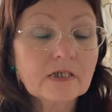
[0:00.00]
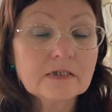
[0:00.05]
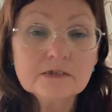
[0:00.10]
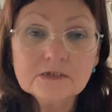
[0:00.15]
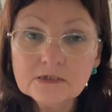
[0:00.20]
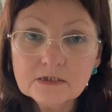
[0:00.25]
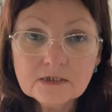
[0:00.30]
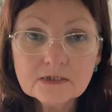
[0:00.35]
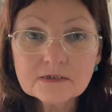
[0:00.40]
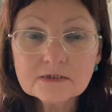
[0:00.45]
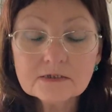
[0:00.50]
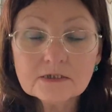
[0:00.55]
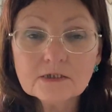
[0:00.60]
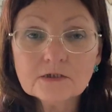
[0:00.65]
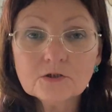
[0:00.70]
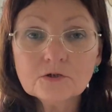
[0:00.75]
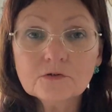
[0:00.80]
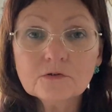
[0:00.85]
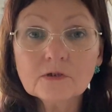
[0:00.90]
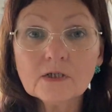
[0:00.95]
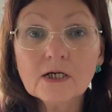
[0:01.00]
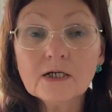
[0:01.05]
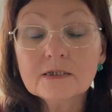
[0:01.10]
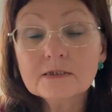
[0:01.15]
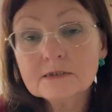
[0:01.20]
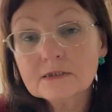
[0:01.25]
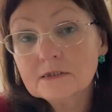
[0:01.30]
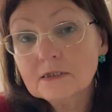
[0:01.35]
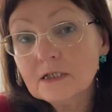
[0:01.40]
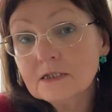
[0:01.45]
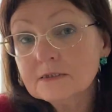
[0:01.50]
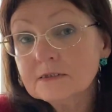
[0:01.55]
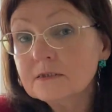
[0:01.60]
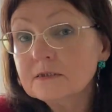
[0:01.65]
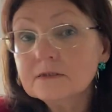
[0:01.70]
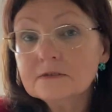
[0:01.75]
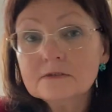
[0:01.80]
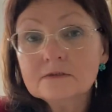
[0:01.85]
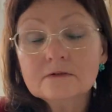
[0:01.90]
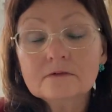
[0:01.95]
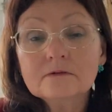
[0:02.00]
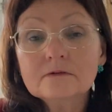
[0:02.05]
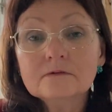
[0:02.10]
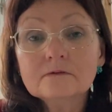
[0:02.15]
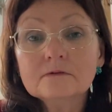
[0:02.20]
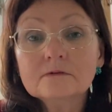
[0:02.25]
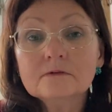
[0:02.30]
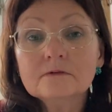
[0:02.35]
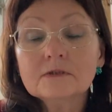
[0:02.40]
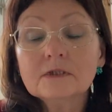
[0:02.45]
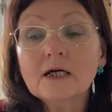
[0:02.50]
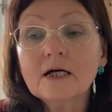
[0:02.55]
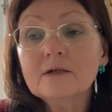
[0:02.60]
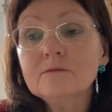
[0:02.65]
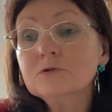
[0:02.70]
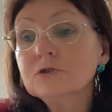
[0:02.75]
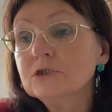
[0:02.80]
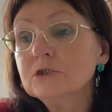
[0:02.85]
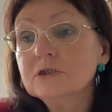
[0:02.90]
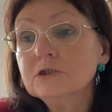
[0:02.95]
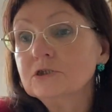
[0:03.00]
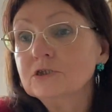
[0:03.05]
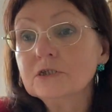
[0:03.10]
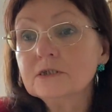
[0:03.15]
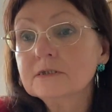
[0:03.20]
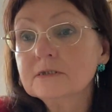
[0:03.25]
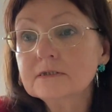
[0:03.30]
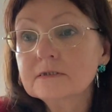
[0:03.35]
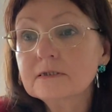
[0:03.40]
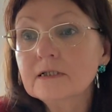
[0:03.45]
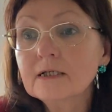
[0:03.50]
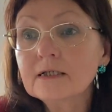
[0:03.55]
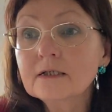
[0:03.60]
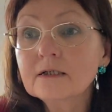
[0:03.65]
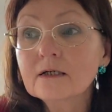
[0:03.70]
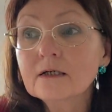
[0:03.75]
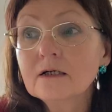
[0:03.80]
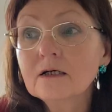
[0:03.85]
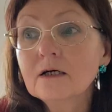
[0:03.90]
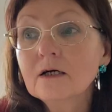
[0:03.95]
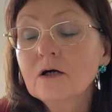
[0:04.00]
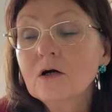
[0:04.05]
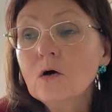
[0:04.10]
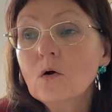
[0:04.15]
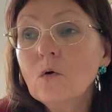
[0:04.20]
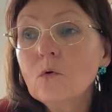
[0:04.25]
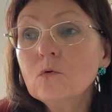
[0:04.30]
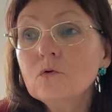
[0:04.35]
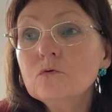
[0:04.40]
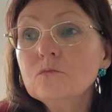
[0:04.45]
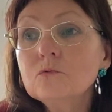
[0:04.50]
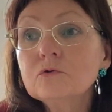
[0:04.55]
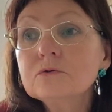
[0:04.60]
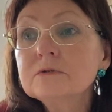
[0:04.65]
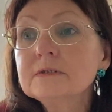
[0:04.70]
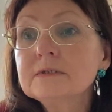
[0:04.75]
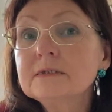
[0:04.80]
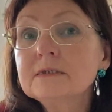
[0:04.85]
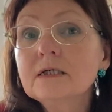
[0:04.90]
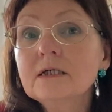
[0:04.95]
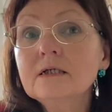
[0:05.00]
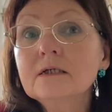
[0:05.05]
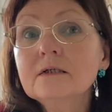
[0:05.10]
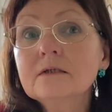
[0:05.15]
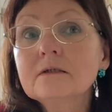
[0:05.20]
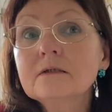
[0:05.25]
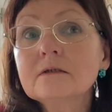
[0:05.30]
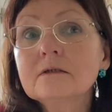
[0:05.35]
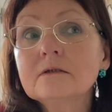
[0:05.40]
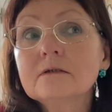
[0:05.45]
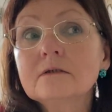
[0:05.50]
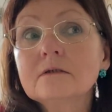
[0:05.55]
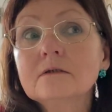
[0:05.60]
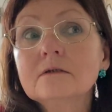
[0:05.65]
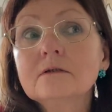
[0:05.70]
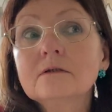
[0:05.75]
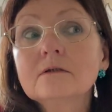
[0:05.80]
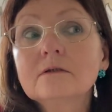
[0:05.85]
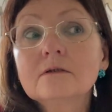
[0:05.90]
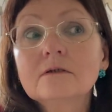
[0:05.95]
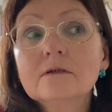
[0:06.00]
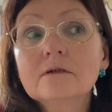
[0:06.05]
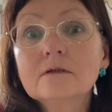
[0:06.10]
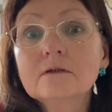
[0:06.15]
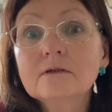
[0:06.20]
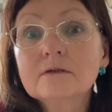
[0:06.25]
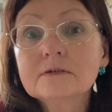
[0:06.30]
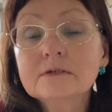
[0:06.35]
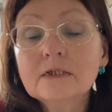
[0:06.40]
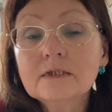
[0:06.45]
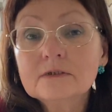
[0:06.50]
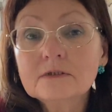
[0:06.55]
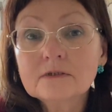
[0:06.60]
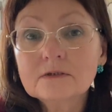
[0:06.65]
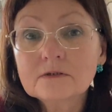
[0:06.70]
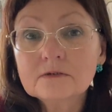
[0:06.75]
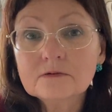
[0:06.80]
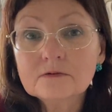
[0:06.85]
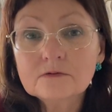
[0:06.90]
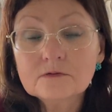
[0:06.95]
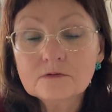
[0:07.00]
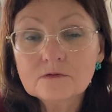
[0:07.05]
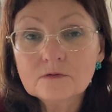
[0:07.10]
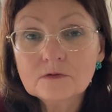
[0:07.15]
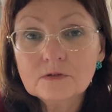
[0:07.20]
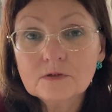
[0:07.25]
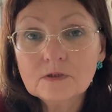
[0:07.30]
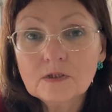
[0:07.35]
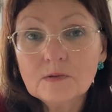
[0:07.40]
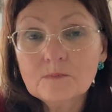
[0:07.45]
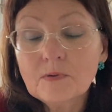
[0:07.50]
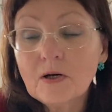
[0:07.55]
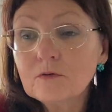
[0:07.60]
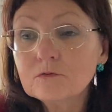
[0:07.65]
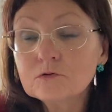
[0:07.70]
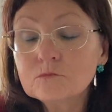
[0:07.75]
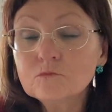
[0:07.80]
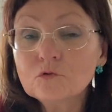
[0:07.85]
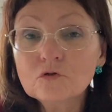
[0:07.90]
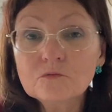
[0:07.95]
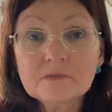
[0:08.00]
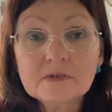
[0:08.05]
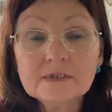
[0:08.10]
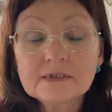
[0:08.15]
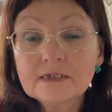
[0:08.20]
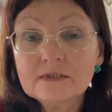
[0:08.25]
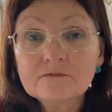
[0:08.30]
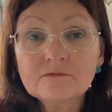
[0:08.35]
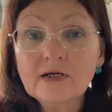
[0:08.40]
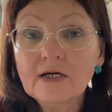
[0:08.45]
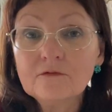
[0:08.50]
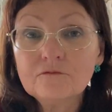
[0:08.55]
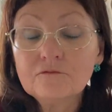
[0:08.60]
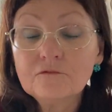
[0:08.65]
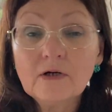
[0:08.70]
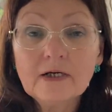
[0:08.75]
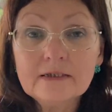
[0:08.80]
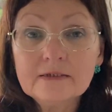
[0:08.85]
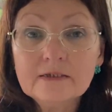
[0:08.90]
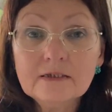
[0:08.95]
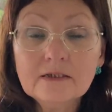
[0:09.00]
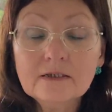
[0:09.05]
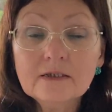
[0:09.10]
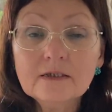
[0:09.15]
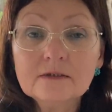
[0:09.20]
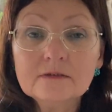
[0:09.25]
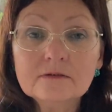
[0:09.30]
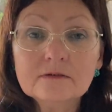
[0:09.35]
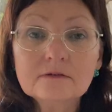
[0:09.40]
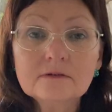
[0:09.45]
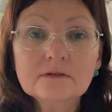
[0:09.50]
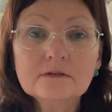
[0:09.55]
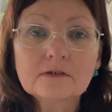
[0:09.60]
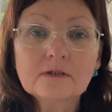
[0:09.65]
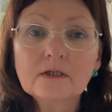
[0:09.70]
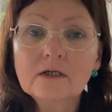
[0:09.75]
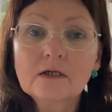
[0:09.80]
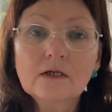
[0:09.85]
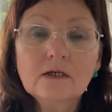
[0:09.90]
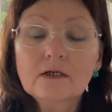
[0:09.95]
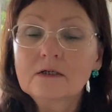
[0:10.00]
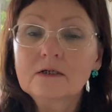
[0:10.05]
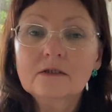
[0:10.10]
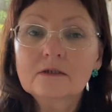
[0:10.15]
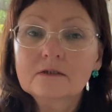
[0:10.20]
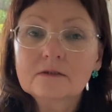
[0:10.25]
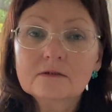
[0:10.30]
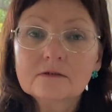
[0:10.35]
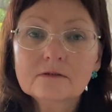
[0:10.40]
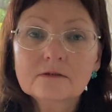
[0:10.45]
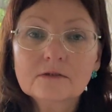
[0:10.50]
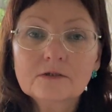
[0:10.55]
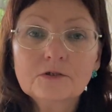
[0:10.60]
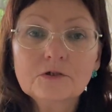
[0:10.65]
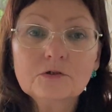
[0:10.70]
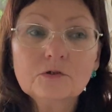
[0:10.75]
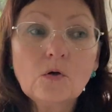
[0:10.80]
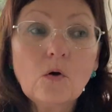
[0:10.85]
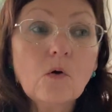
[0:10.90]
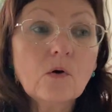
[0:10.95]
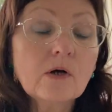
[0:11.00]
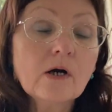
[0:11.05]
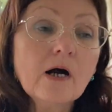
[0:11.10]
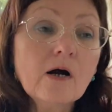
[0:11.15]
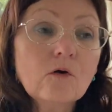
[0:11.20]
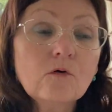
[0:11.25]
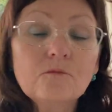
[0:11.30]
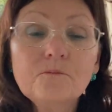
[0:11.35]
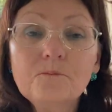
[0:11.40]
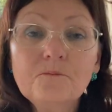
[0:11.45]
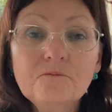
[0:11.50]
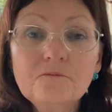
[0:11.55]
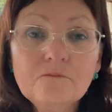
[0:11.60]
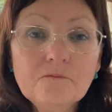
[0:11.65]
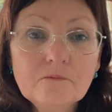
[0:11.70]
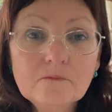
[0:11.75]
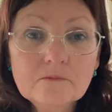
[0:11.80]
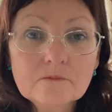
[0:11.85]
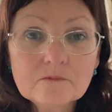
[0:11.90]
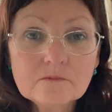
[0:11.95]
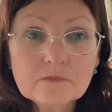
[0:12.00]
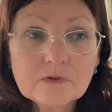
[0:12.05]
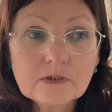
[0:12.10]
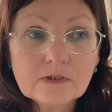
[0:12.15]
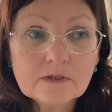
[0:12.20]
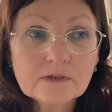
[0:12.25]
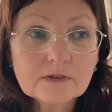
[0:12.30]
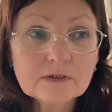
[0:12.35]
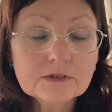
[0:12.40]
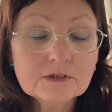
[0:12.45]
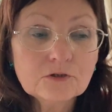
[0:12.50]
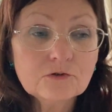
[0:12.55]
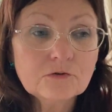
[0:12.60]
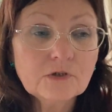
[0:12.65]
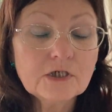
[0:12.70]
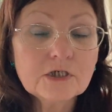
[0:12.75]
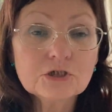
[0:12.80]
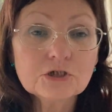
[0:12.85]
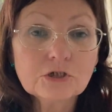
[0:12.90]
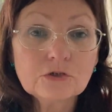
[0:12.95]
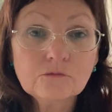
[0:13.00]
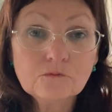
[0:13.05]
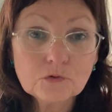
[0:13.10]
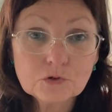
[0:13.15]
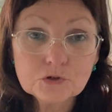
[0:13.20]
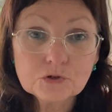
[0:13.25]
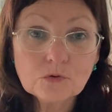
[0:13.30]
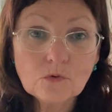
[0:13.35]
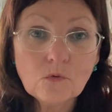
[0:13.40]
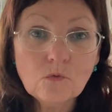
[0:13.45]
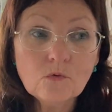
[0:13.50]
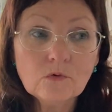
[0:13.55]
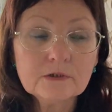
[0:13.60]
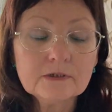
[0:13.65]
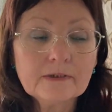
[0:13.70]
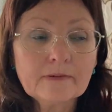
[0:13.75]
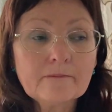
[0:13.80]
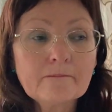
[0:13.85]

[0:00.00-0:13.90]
tears in her eyes, another time she's just like almost saying that about moments that were funny, and you know how situation was odd.